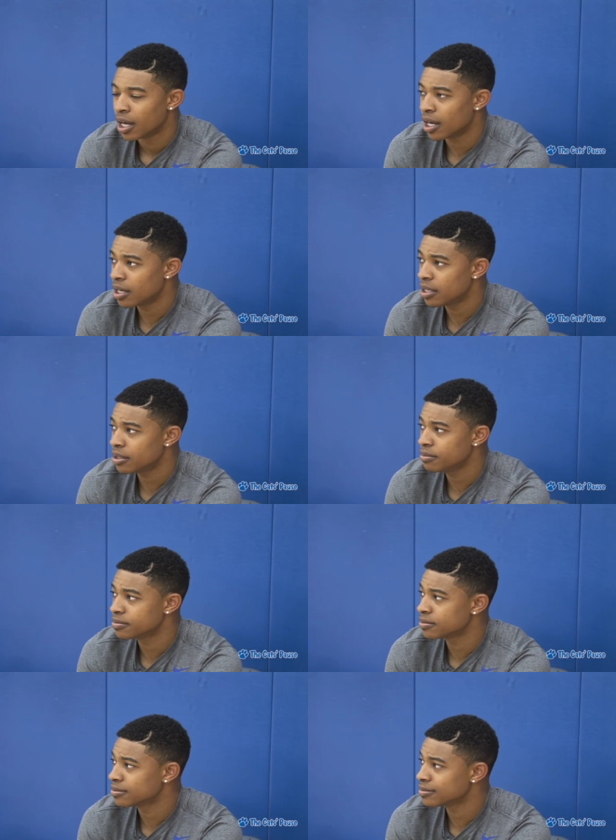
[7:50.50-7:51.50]
Um,
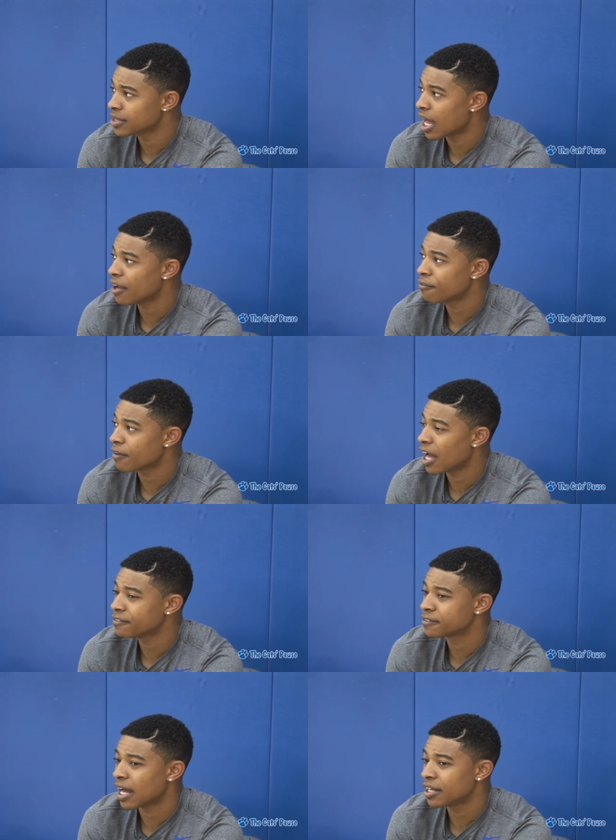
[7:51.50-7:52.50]
I've,
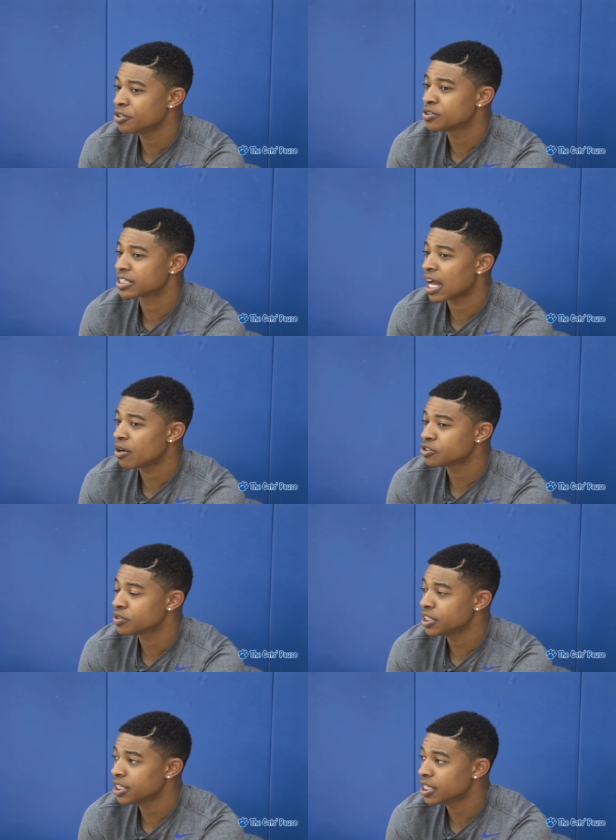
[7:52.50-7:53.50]
I've, i knew Skal was
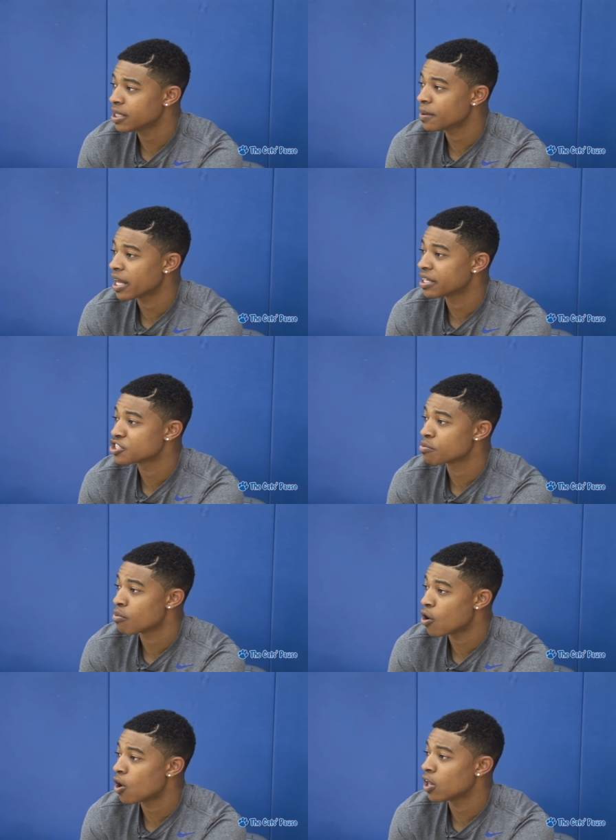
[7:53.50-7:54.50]
really good, and
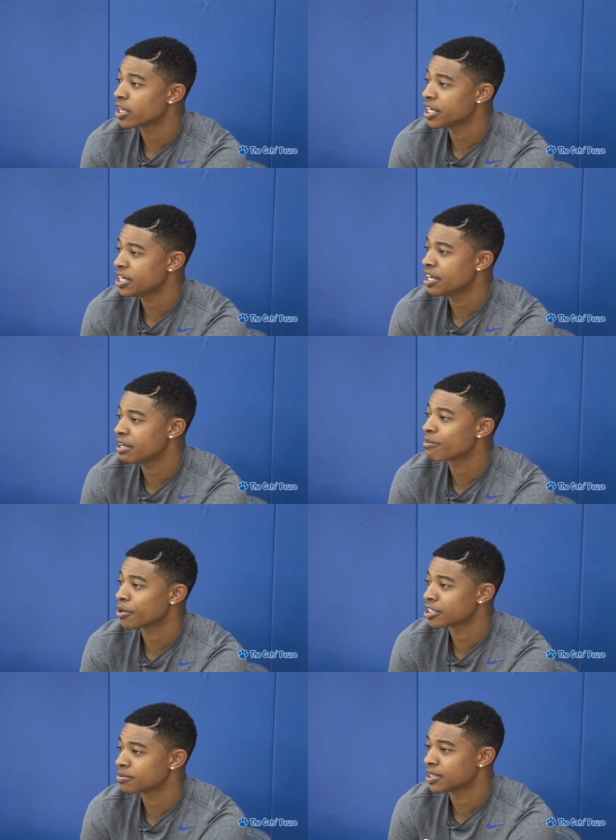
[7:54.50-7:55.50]
Jamal, he, he
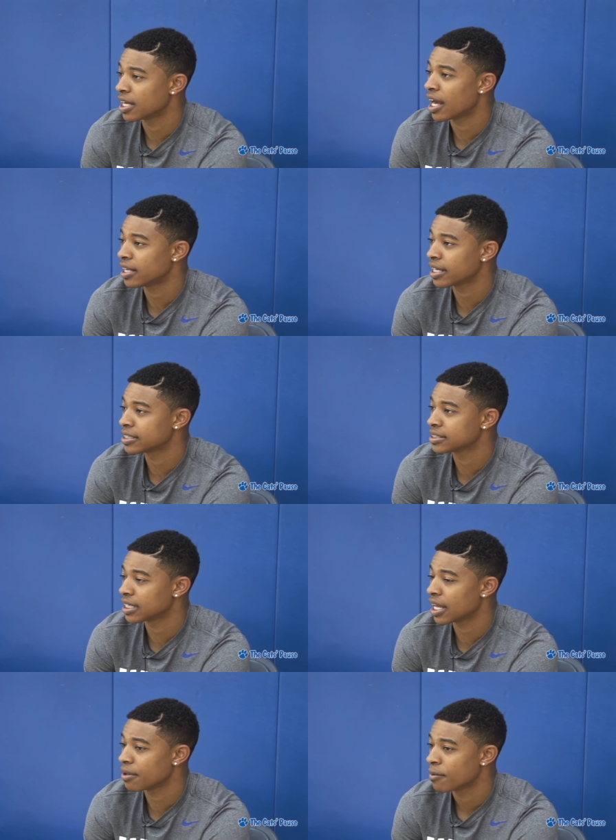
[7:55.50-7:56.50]
impressed me. Like, I like this
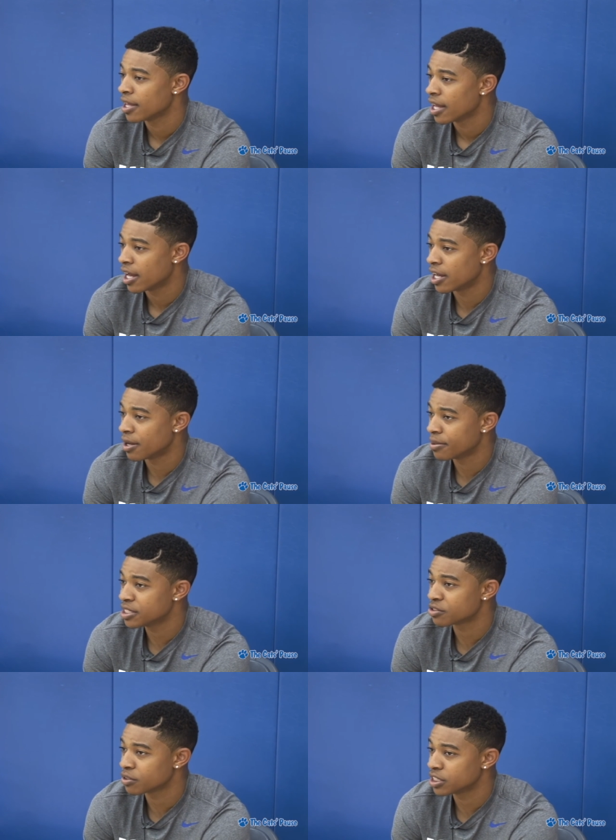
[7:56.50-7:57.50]
game. Um,
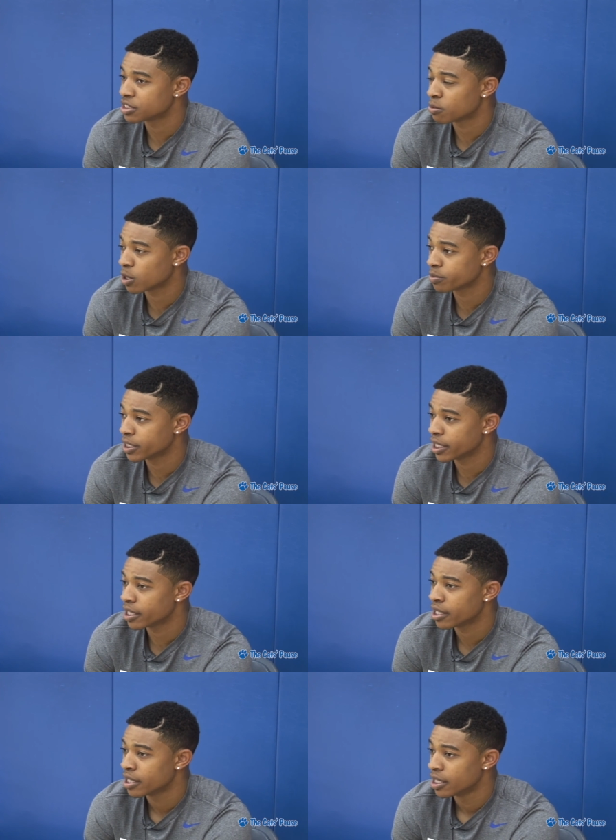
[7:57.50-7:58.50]
he's a really smart
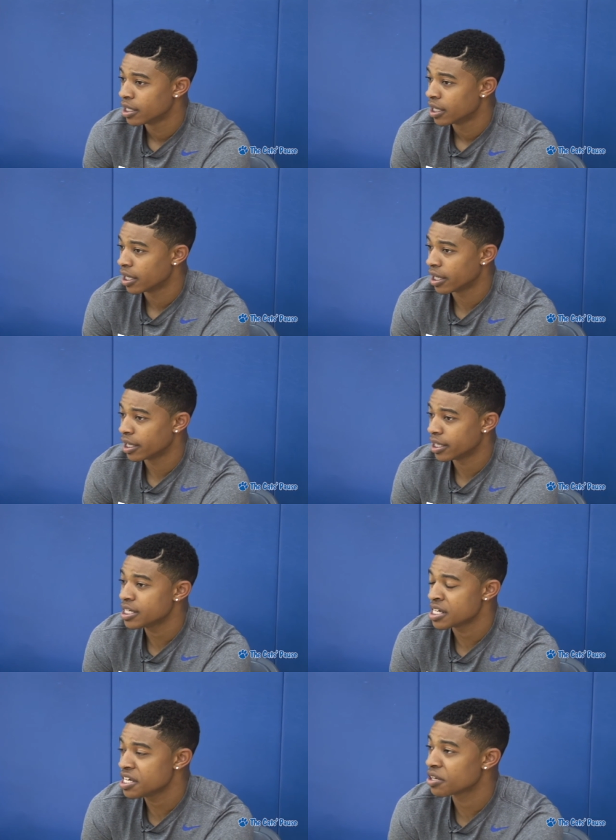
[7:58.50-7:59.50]
player, and he,
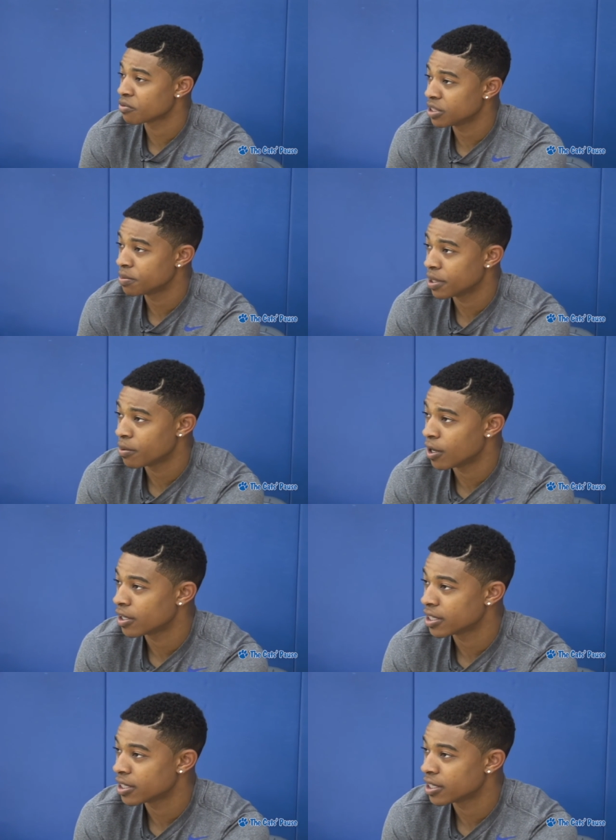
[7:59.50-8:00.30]
he can really play ball.